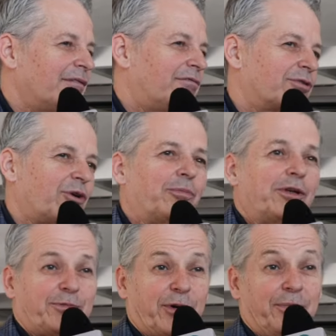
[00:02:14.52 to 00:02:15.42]
For Colombia,
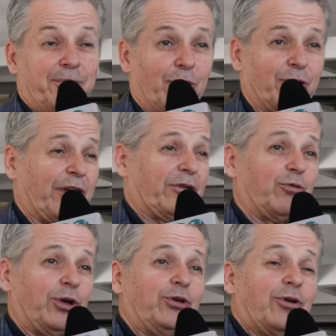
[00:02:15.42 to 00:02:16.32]
is very important.
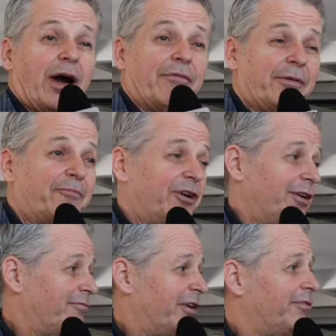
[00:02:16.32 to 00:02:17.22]
When you have a
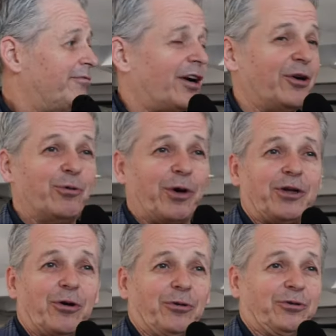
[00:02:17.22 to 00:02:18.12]
very, very far away
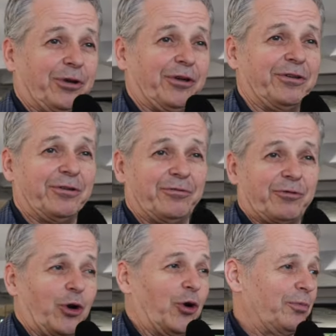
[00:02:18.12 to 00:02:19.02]
country,
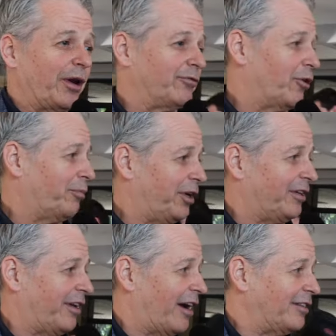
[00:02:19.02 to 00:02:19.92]
Colombia from
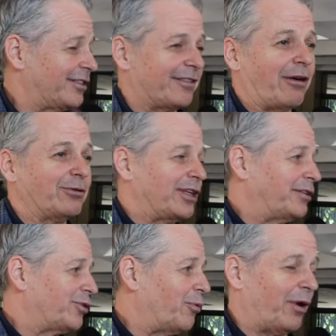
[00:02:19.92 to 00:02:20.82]
India,
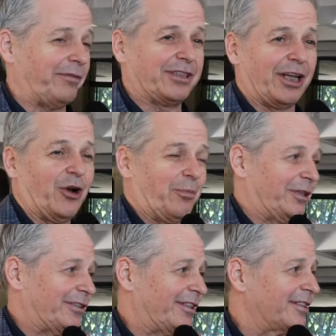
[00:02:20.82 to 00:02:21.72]
thousands of waves,
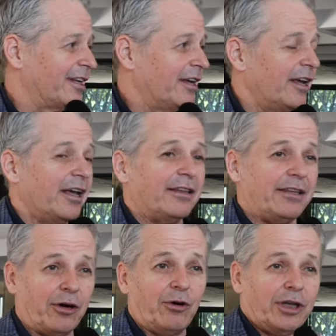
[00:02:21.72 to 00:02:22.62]
kilometers,
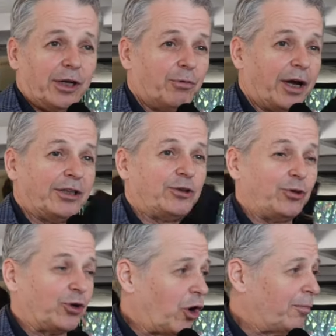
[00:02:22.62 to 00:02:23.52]
the only way to
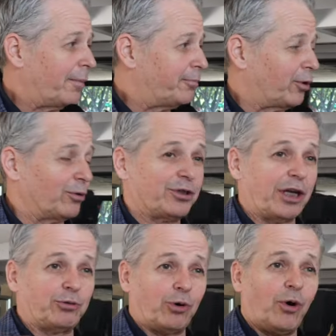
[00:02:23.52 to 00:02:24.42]
come across
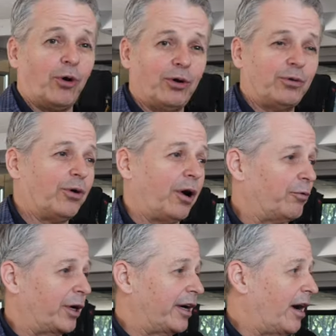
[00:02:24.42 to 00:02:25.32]
that all
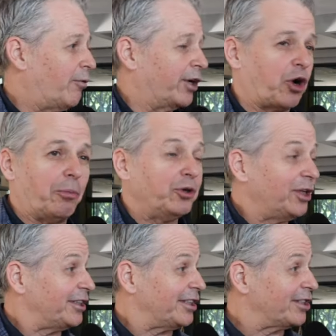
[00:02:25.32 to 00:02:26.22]
our
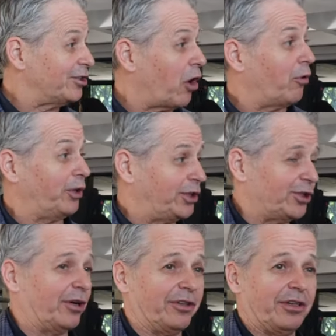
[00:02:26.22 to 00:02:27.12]
communities know each
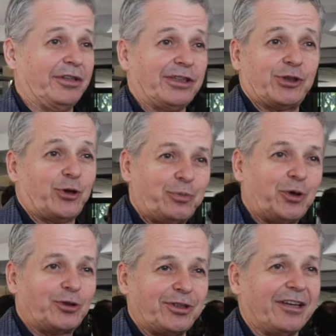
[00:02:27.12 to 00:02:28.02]
other is through
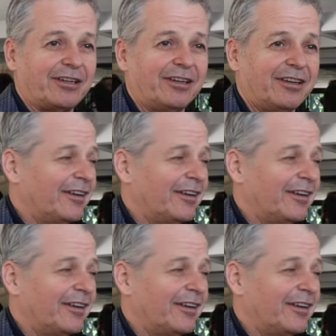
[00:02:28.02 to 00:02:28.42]
music.